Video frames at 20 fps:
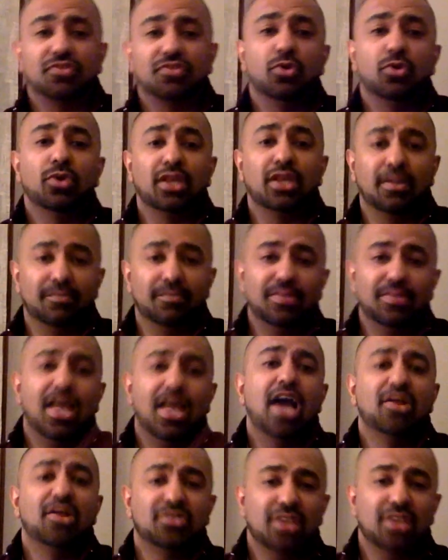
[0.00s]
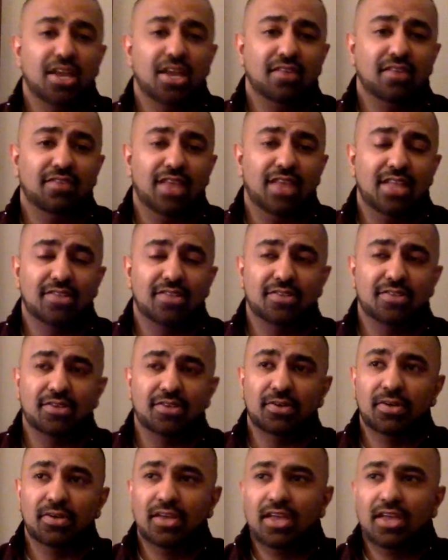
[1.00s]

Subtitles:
coding outside of that. So